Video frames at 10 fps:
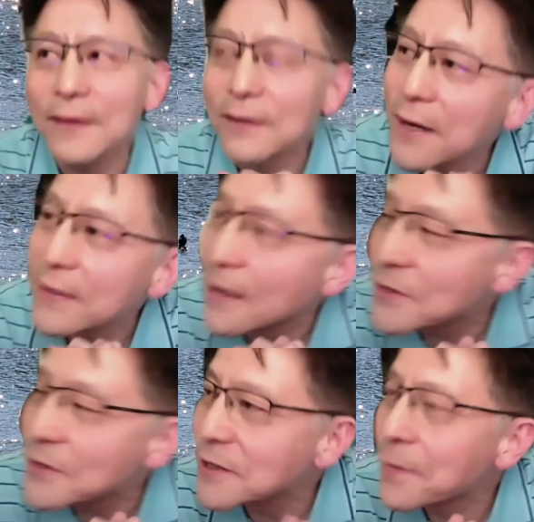now
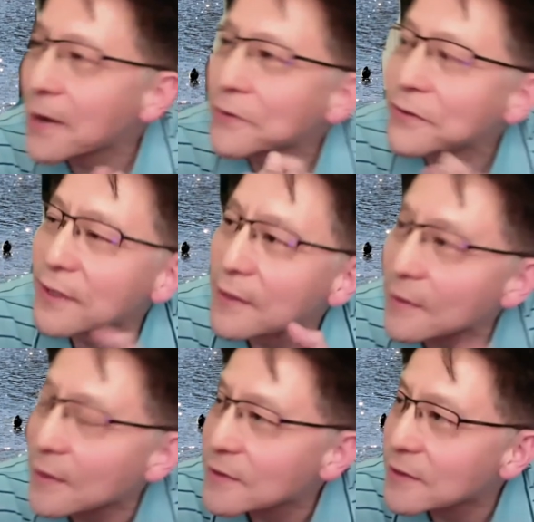it's about,
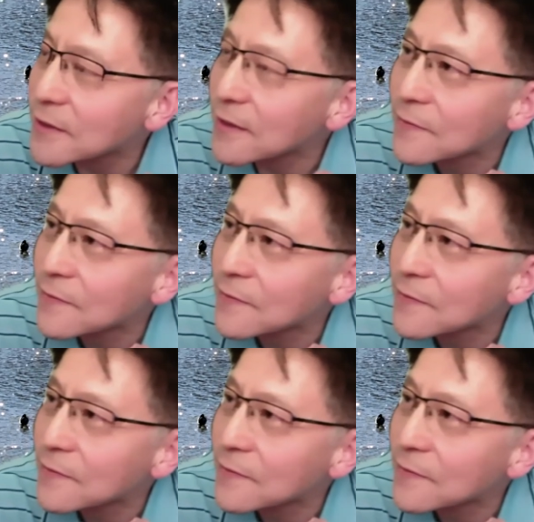let's see,